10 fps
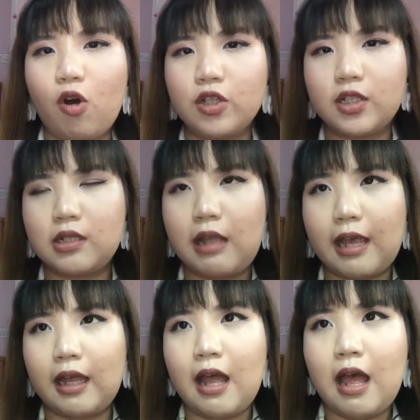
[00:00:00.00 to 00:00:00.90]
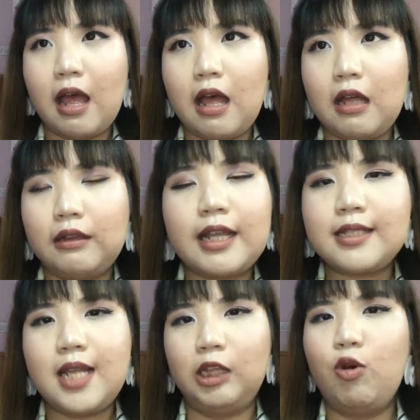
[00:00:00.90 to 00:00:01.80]
costs like less
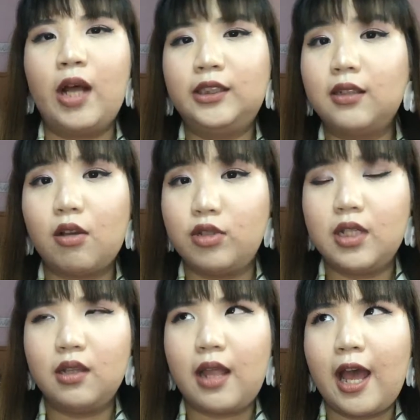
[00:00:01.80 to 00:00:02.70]
than 200,000,